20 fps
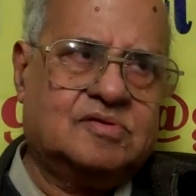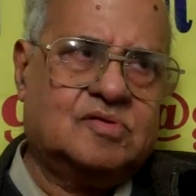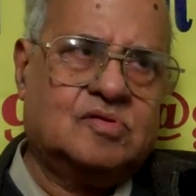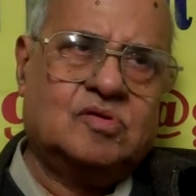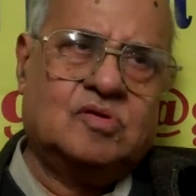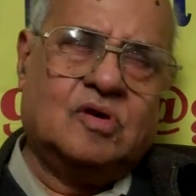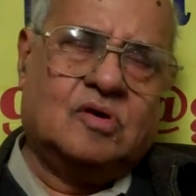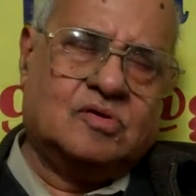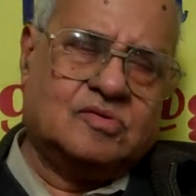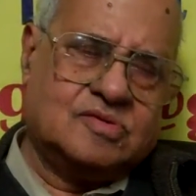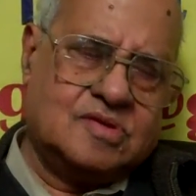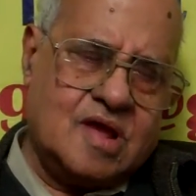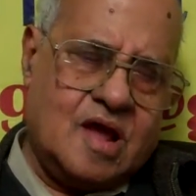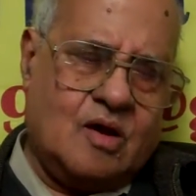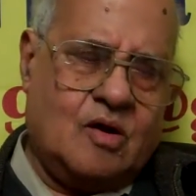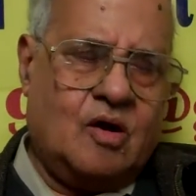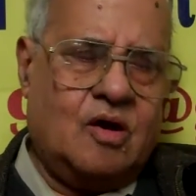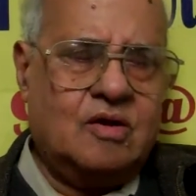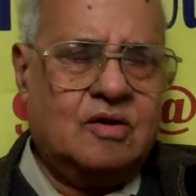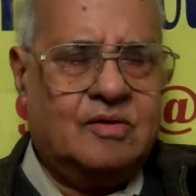No, they
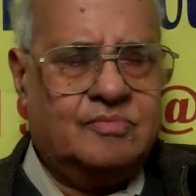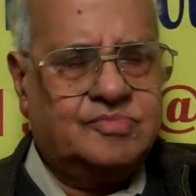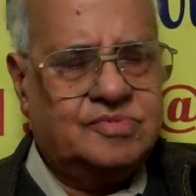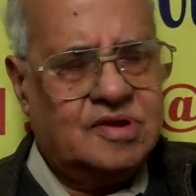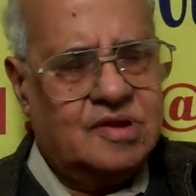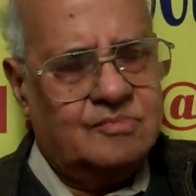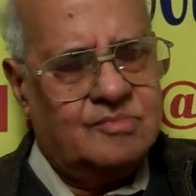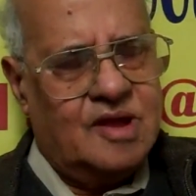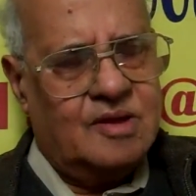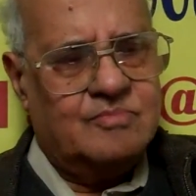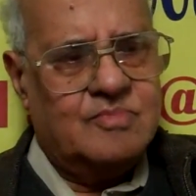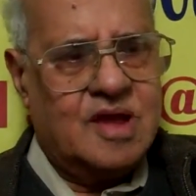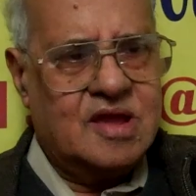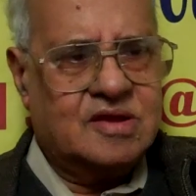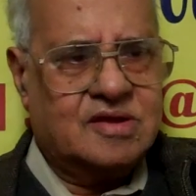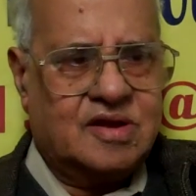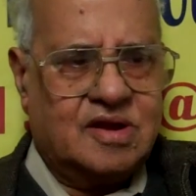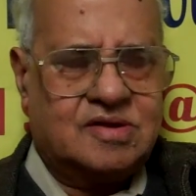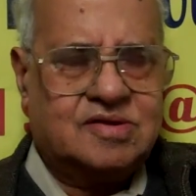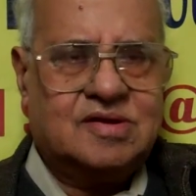all of them have
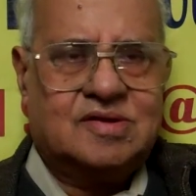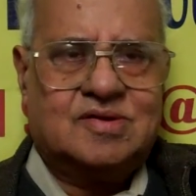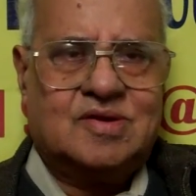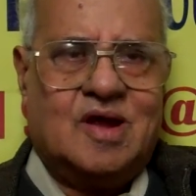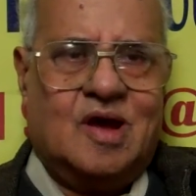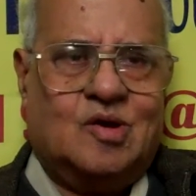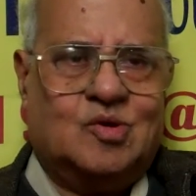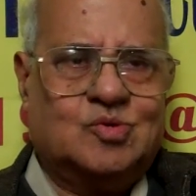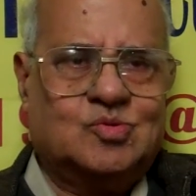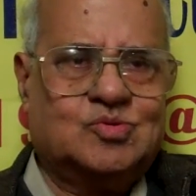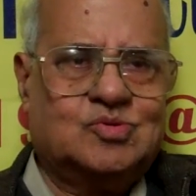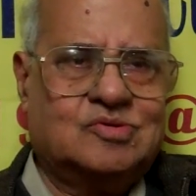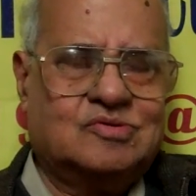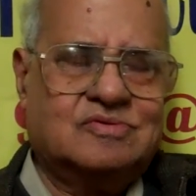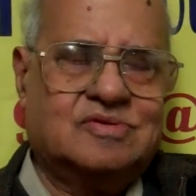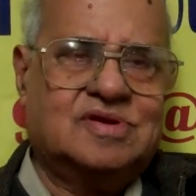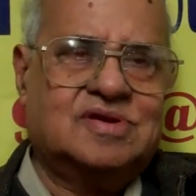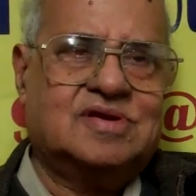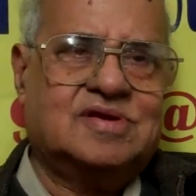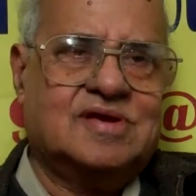migrated now
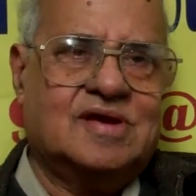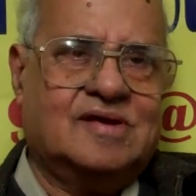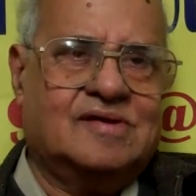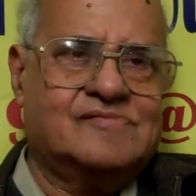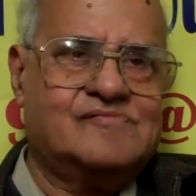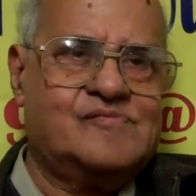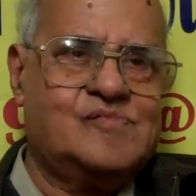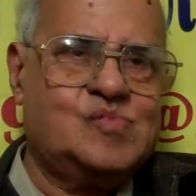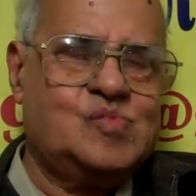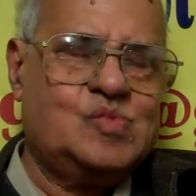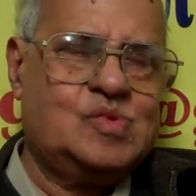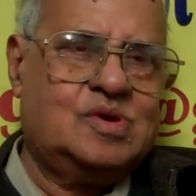to India.